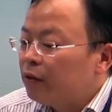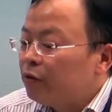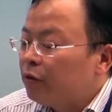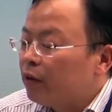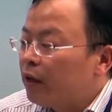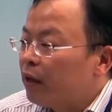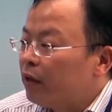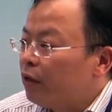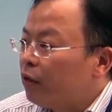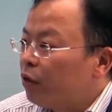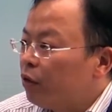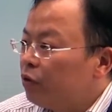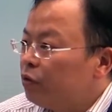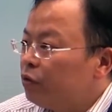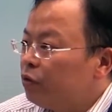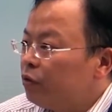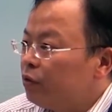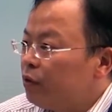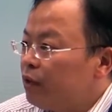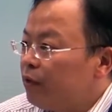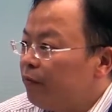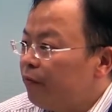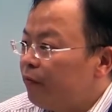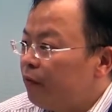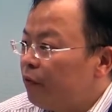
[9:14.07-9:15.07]
You can also
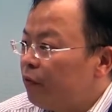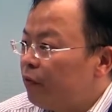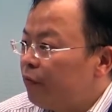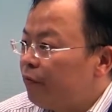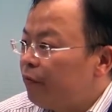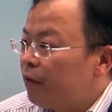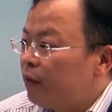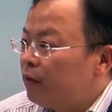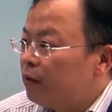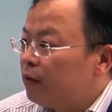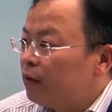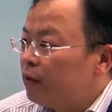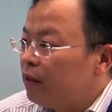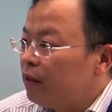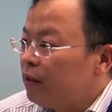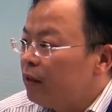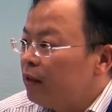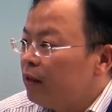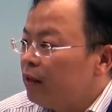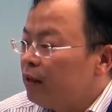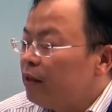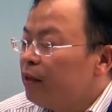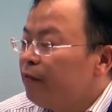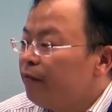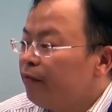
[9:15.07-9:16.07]
reflect the
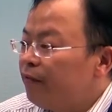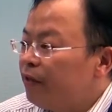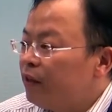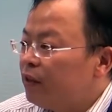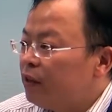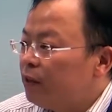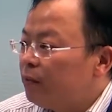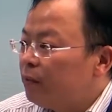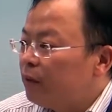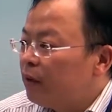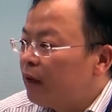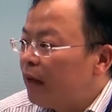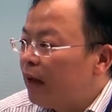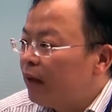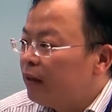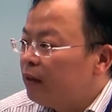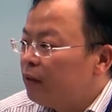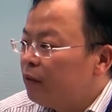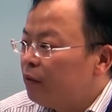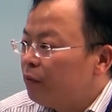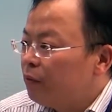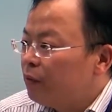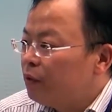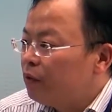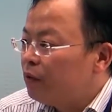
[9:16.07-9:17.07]
invisible light,
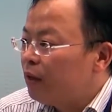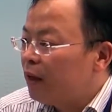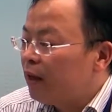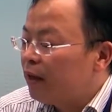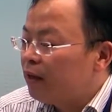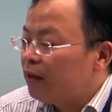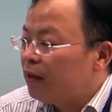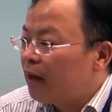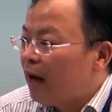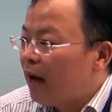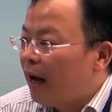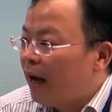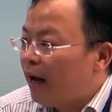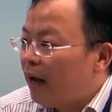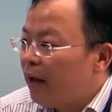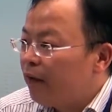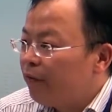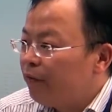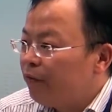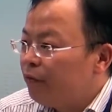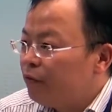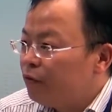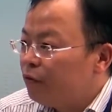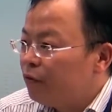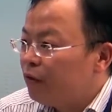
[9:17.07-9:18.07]
which like RF,
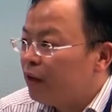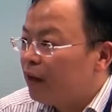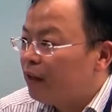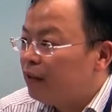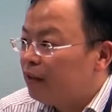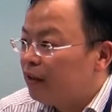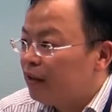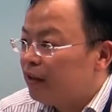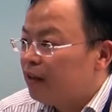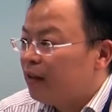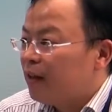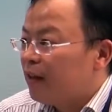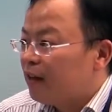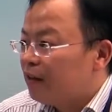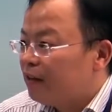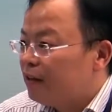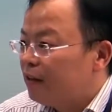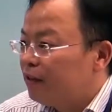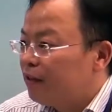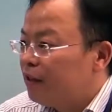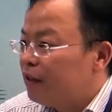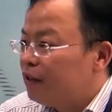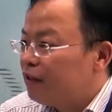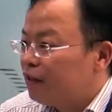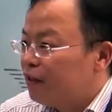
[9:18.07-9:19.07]
you can detect the
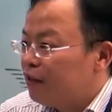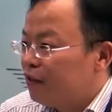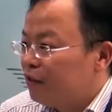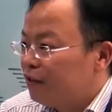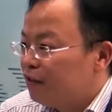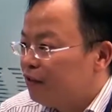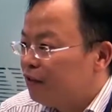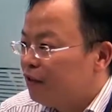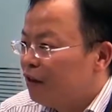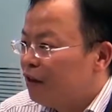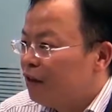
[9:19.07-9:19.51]
distance.